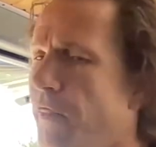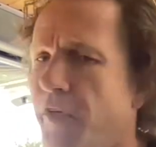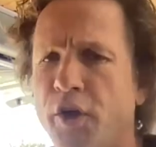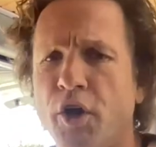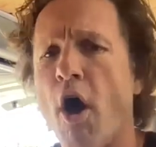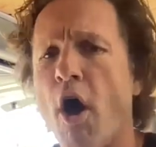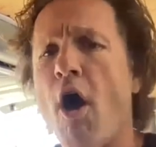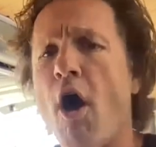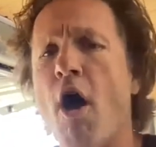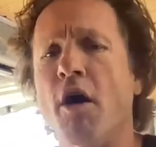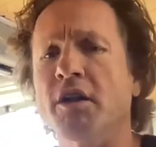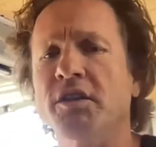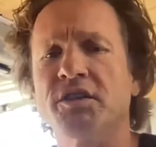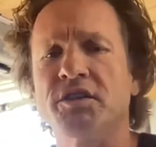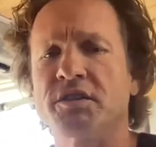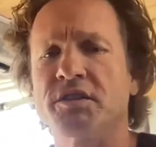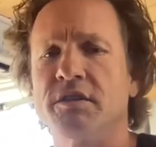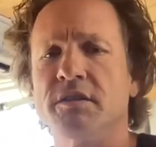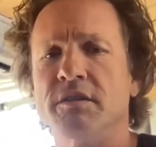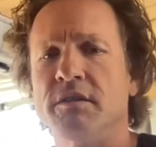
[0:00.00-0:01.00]
the
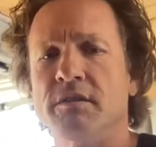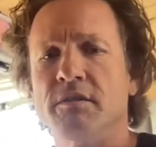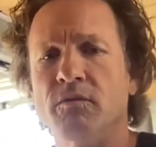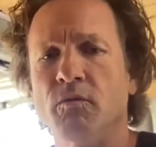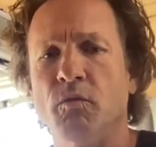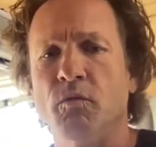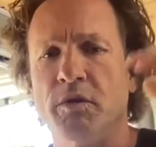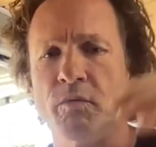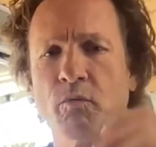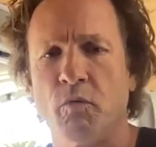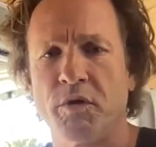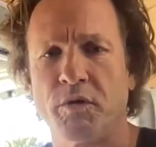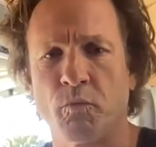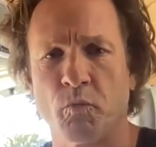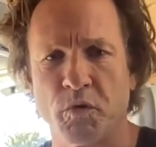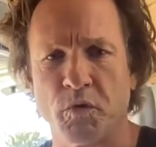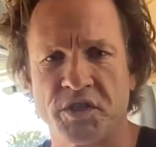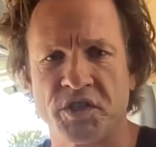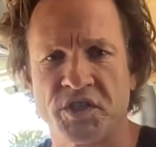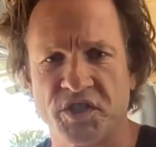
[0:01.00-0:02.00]
gods would, would,
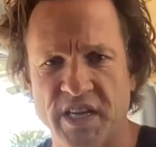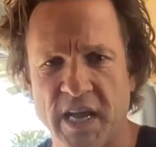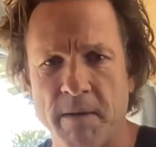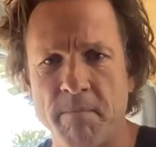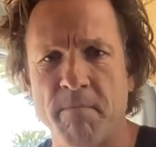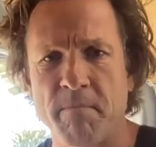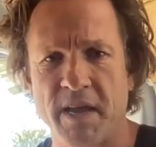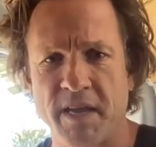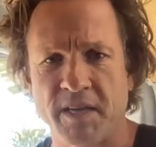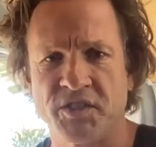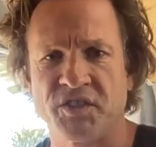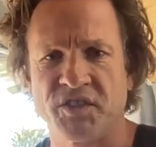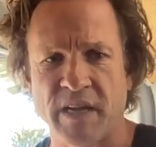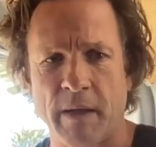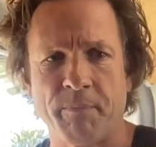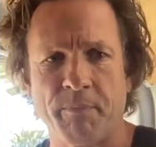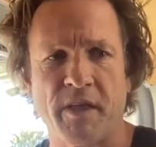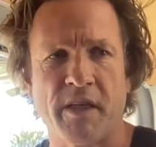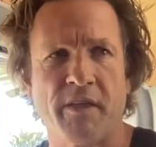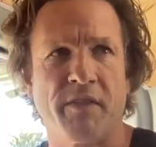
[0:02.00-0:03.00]
would send me
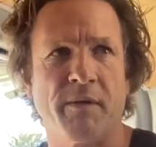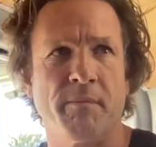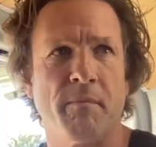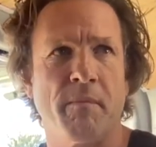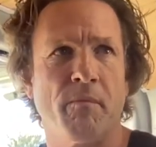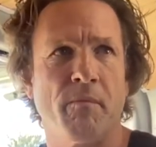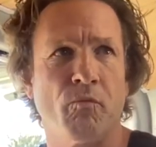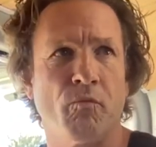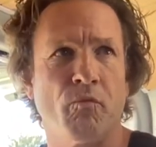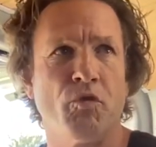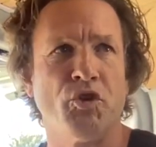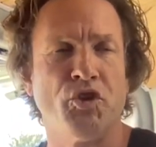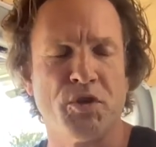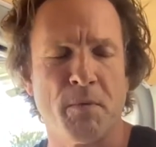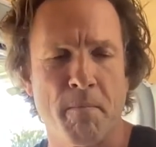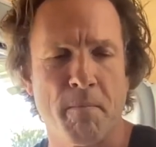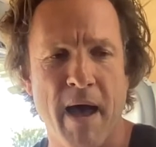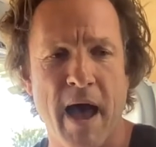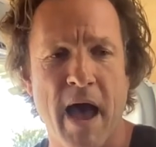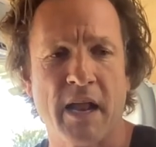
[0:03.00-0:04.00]
something that
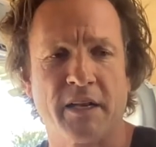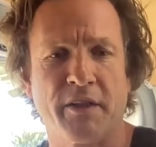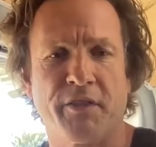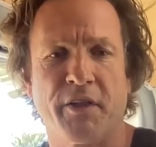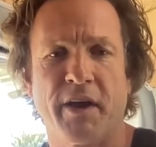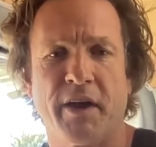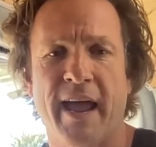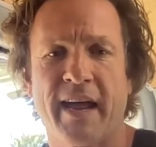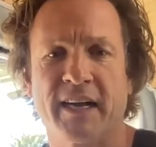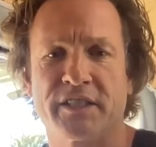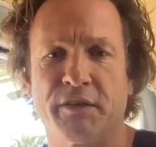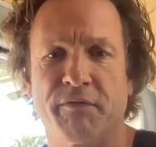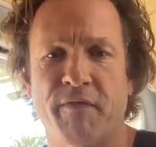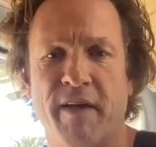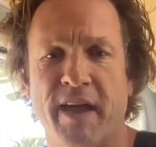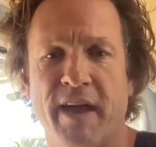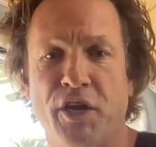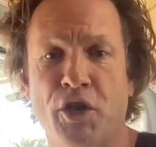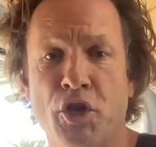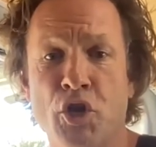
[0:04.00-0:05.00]
demanded that I
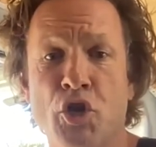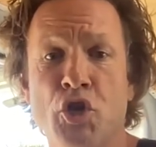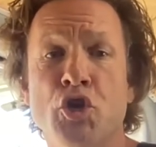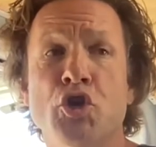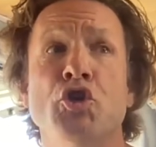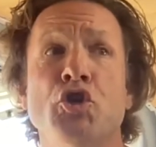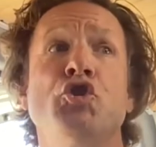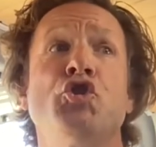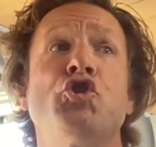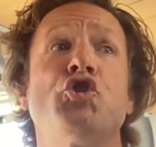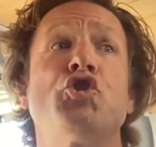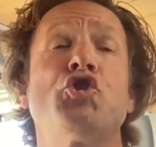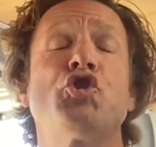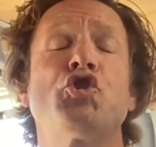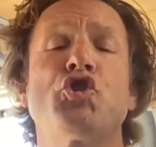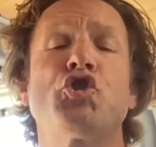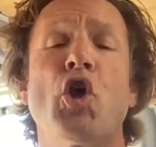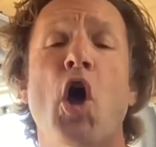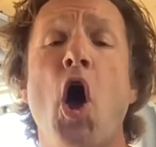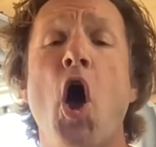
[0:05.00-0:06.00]
activate
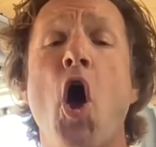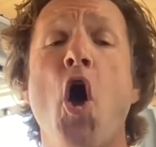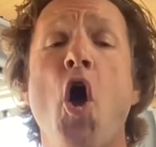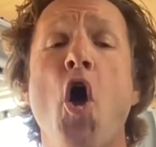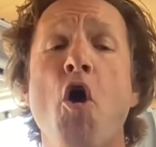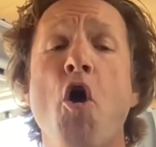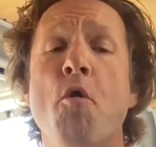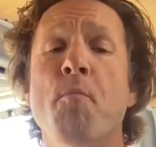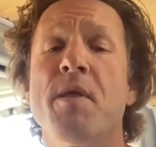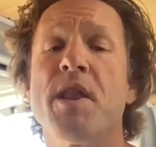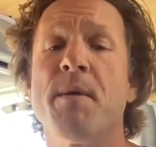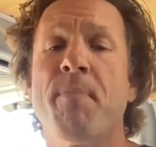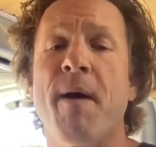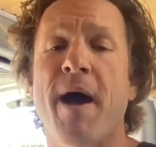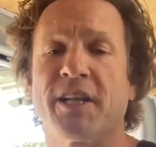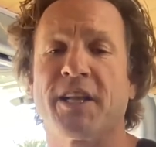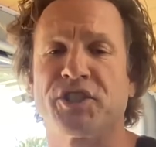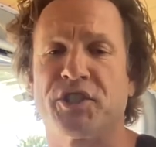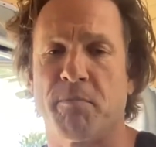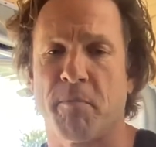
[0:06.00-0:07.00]
so many
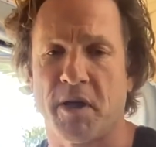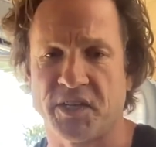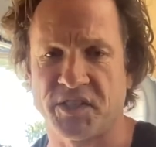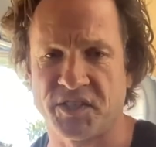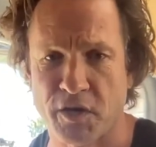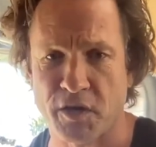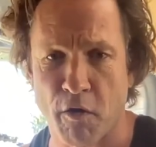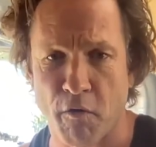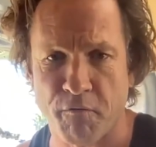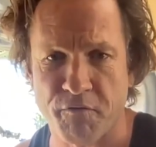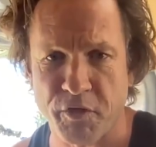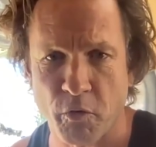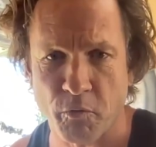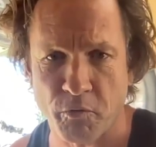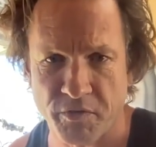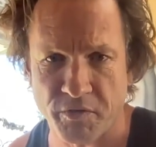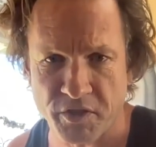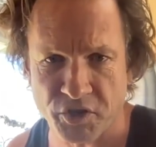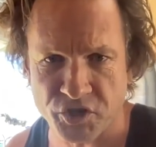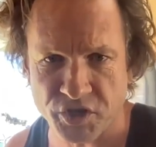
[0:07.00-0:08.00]
parts of myself
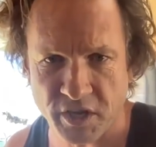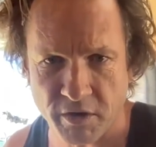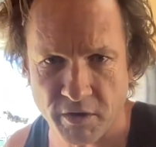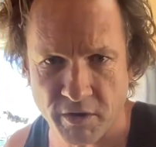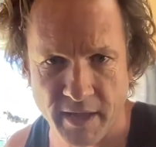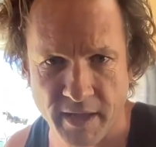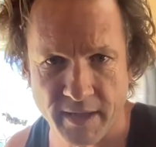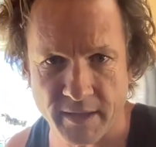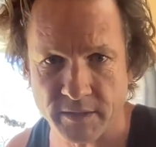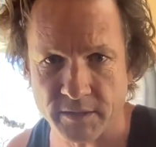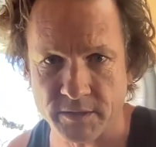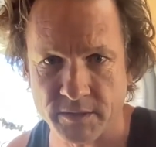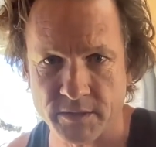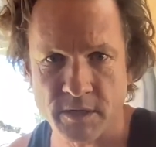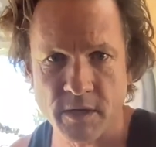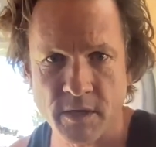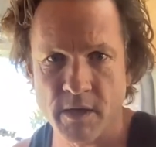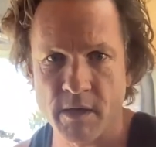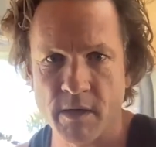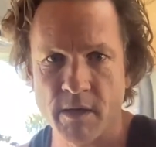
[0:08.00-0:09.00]
that were in the Shadowlands.
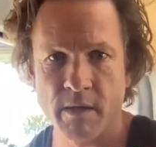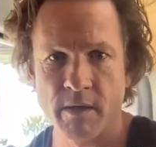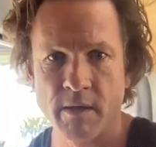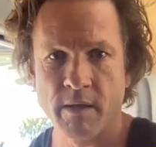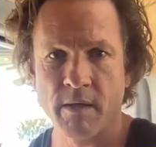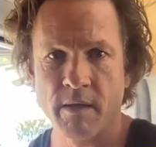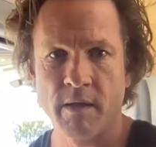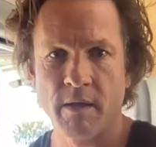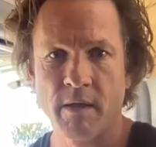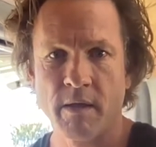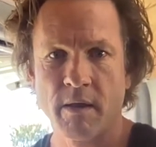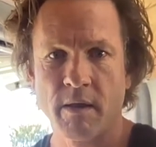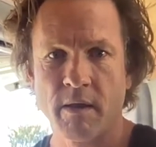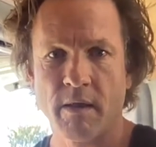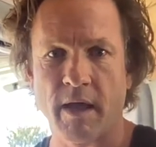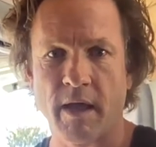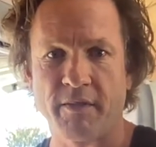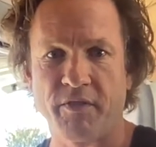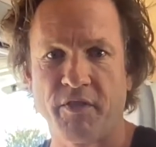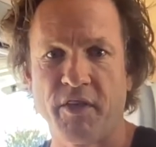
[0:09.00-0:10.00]

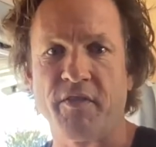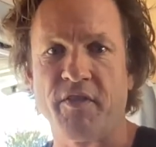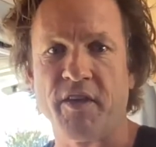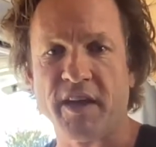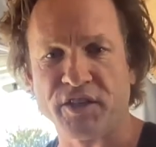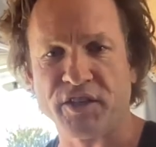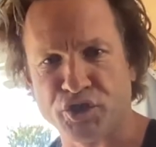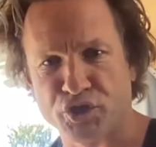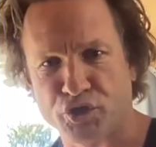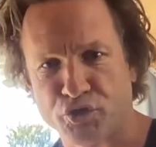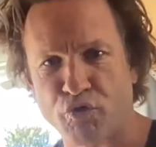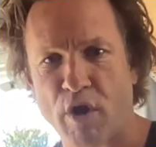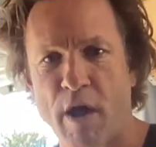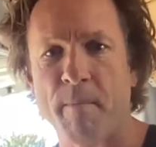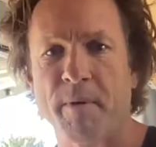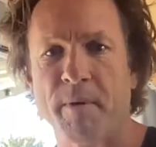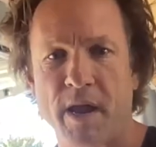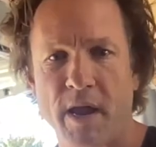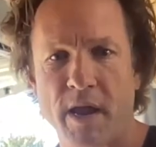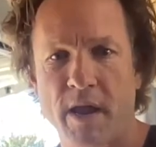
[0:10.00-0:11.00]
Mm. Like the, the
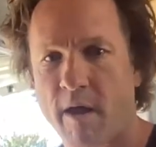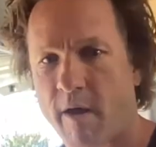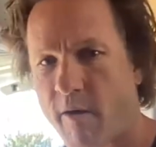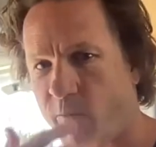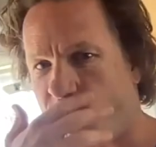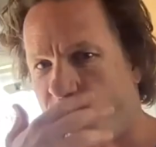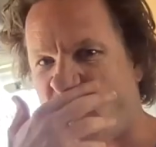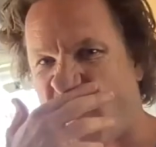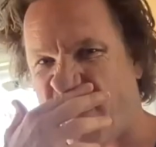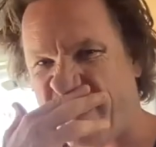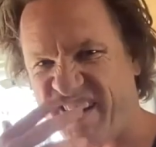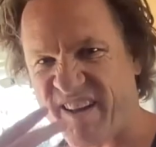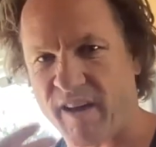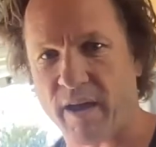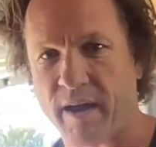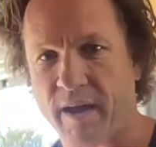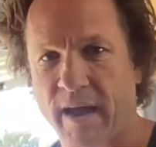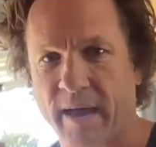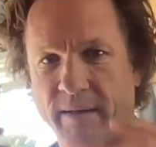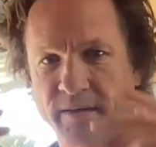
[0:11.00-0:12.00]
extremity of what
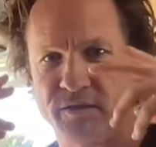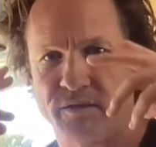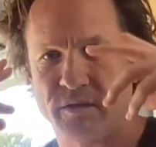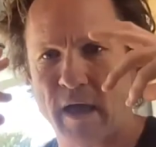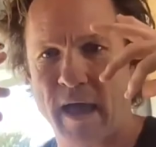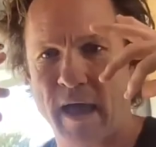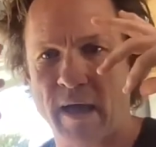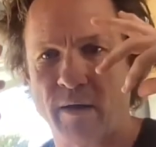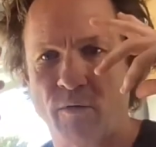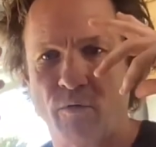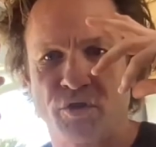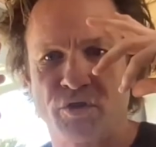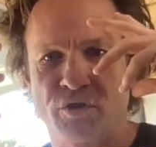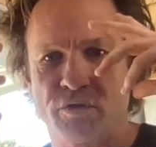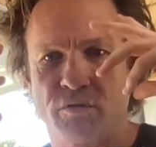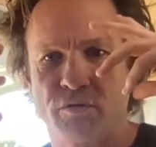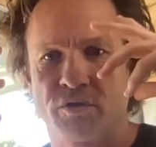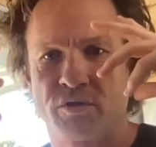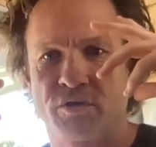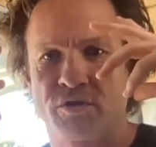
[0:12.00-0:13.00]
I had, had
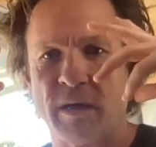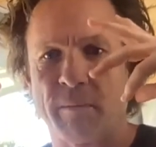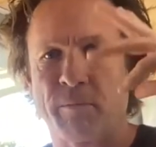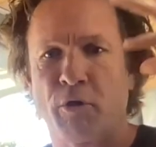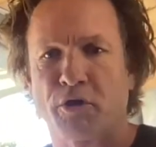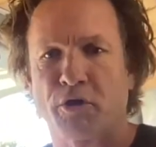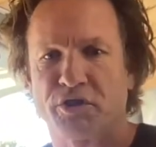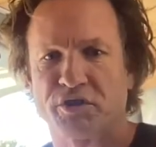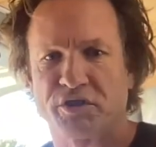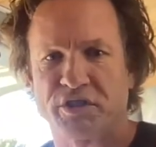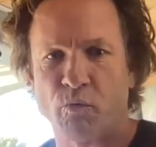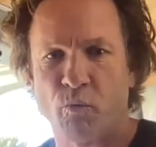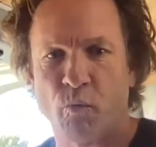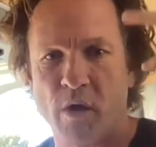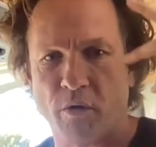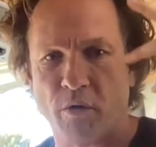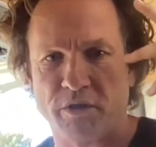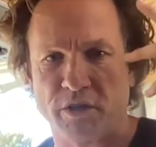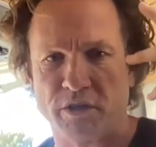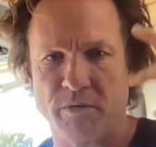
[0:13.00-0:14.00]
subconsciously
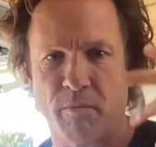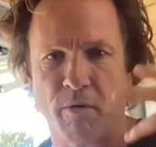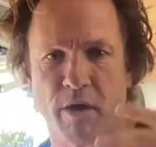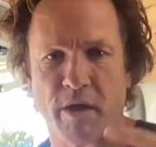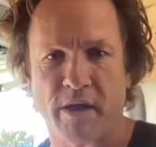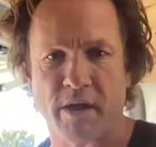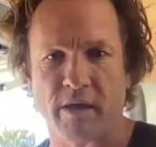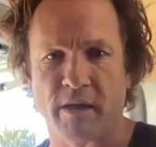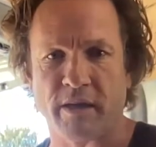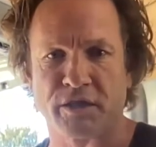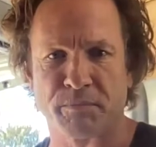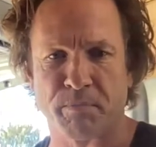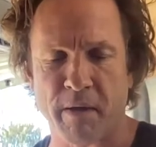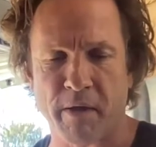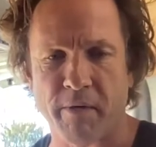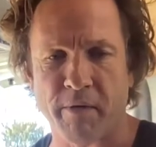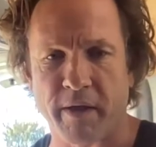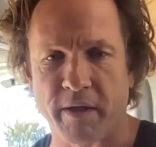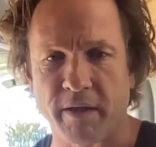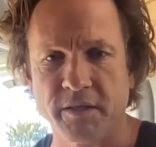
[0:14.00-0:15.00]
willed into my
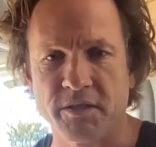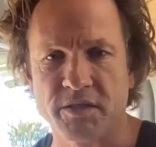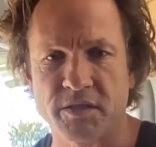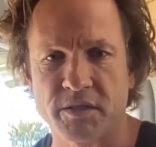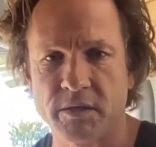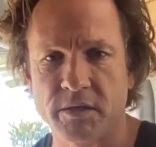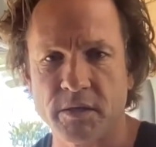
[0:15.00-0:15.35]
experience.